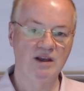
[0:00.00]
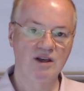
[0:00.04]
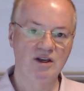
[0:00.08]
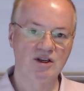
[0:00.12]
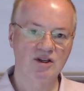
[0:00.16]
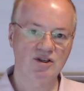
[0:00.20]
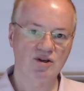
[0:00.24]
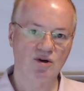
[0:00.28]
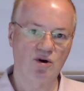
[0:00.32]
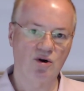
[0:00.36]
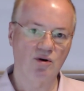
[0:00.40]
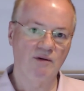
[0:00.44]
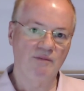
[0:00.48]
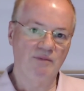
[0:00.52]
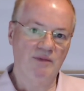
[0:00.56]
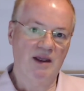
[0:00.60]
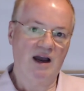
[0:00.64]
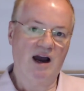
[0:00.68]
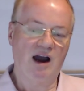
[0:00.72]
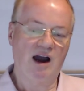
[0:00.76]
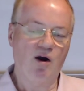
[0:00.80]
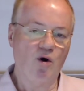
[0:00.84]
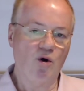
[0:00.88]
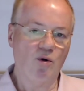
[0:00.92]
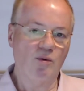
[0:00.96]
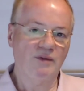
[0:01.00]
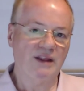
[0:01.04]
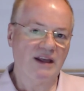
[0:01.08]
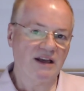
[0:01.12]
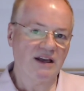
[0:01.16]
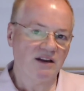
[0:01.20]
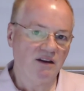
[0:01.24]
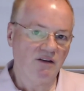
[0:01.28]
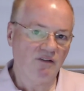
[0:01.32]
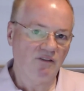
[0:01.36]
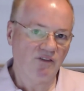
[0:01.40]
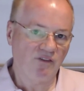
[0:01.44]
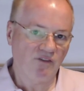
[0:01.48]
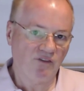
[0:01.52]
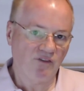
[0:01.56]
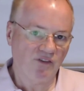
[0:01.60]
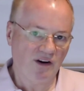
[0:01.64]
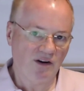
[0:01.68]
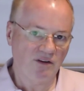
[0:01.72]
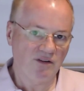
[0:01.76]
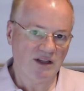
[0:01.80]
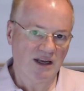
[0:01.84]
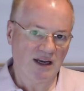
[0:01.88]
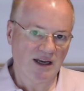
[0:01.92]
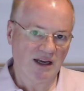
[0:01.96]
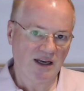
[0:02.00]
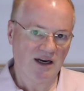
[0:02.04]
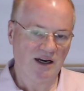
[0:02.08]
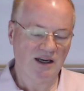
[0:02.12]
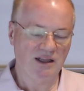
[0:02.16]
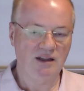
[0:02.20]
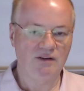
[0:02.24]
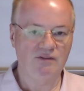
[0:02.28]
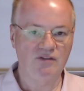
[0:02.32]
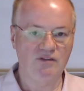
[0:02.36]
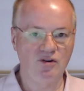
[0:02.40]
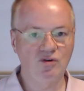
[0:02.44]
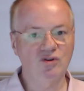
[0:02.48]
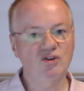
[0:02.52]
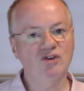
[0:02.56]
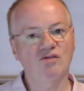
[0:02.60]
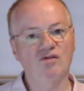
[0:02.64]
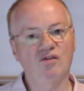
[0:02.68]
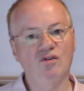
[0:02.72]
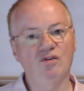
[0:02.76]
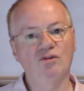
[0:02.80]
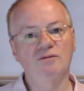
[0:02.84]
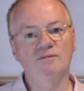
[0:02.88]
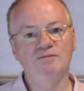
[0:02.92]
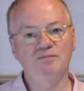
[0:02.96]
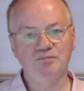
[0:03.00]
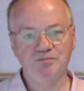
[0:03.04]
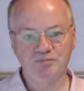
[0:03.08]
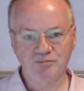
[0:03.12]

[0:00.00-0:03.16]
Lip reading: So I hope that you've found that kind of useful.